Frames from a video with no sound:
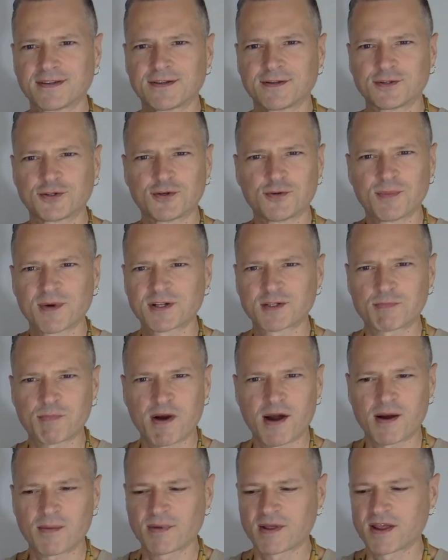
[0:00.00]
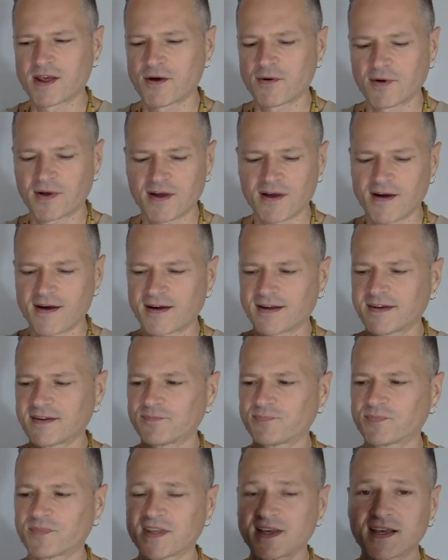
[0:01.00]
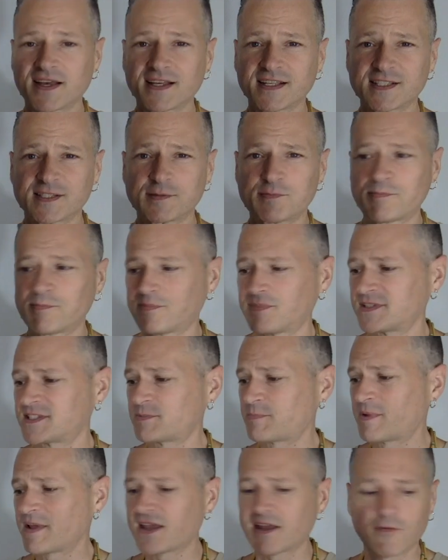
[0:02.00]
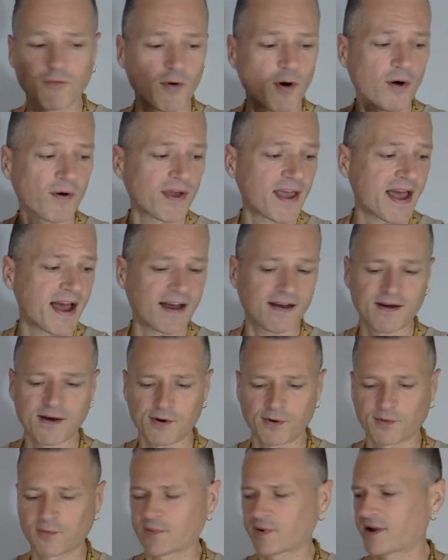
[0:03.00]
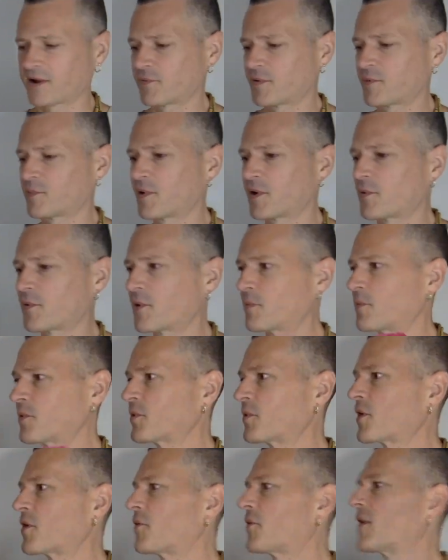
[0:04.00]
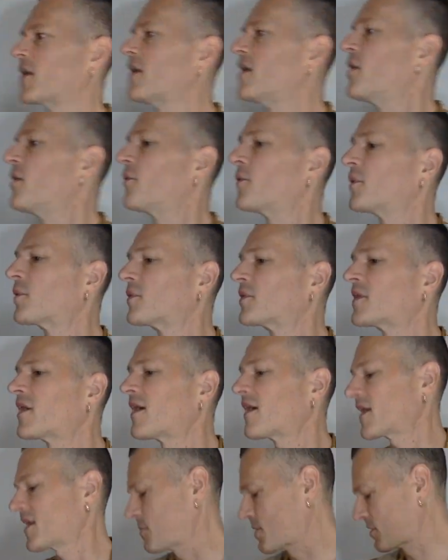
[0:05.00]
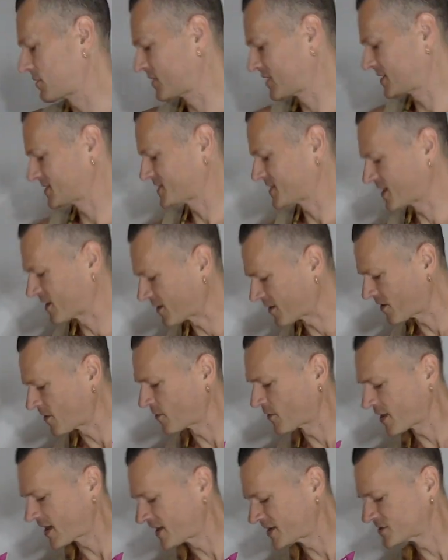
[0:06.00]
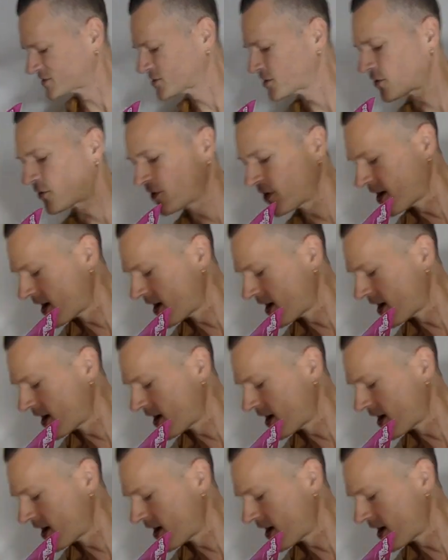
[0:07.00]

too much Barbie going on. Speaking of, oh yeah, oh wait, We we wait we were going, we were talking about this here. Okay, so